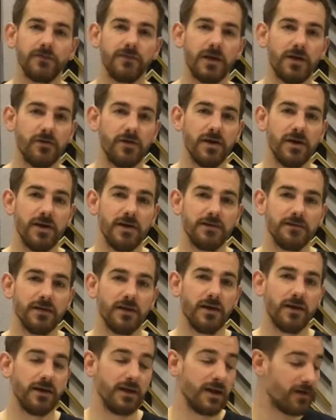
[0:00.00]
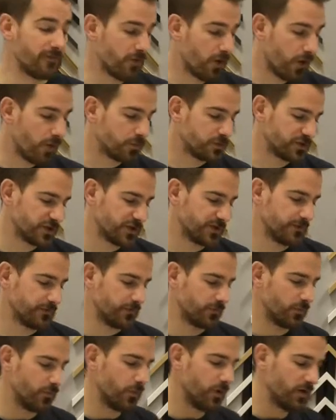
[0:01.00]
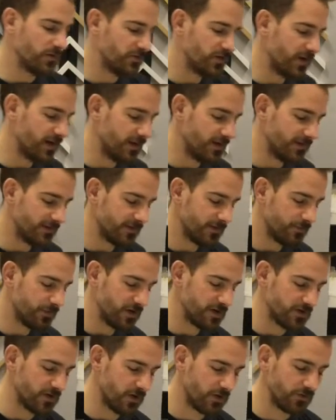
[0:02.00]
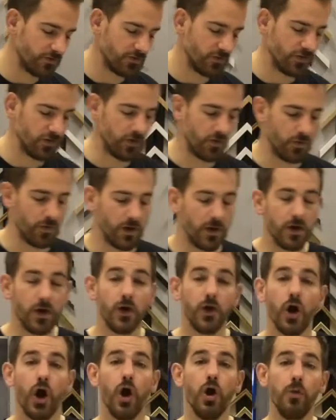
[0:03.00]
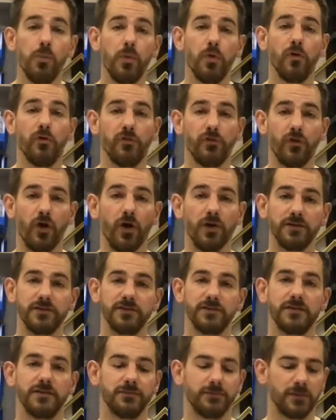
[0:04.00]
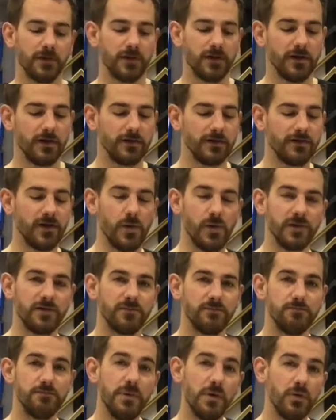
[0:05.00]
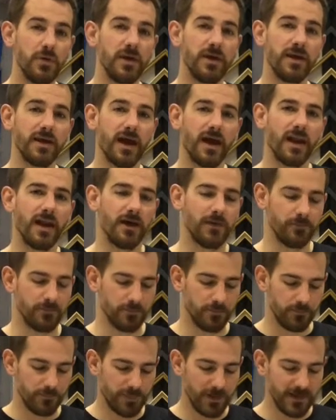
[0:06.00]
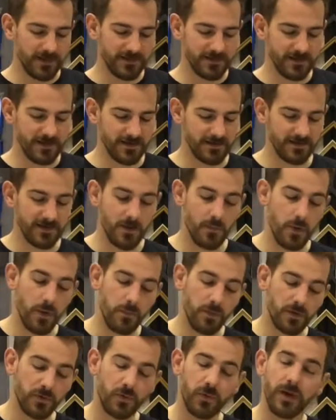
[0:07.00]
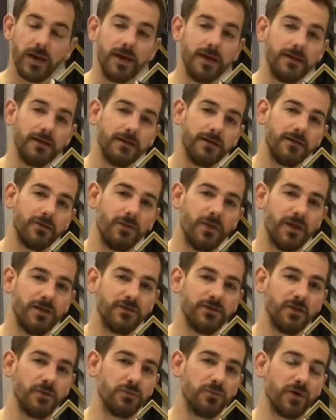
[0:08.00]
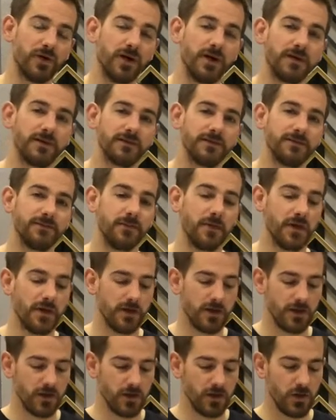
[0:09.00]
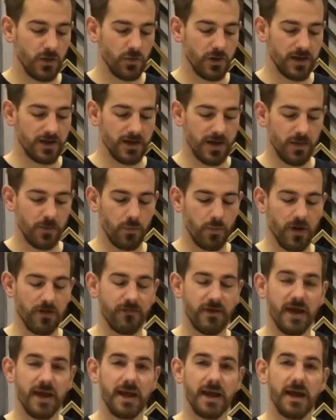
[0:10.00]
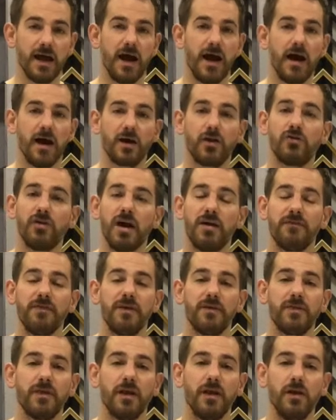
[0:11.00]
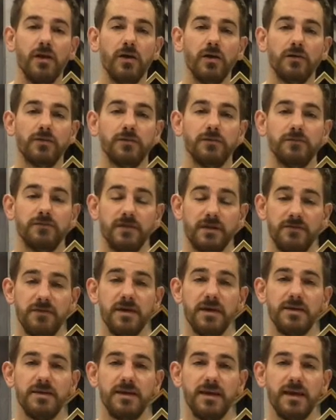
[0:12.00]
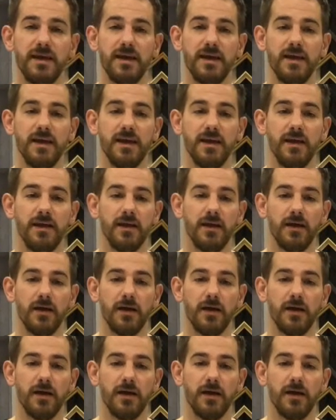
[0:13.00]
There is another option which is to print onto an opal frost. So it's milky colour, places it somewhere between these two products. You end up with a graphic that looks vivid in